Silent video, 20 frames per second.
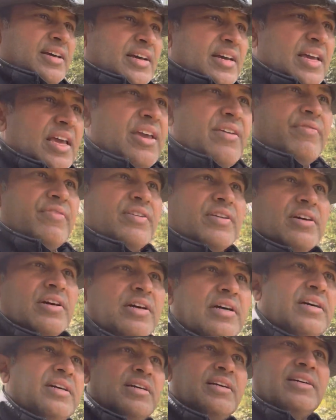Even
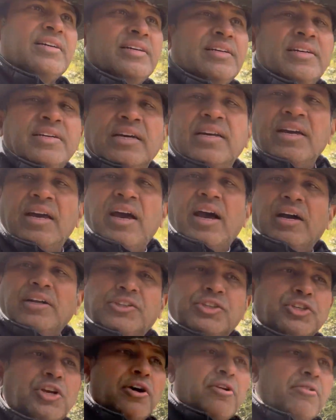a
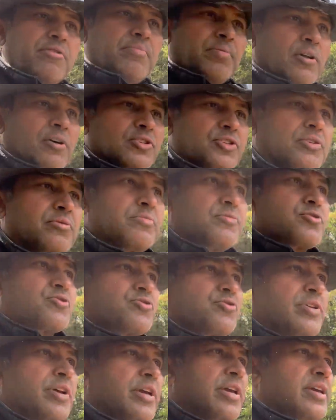cherry blossom
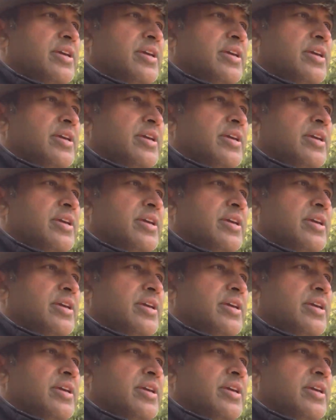tree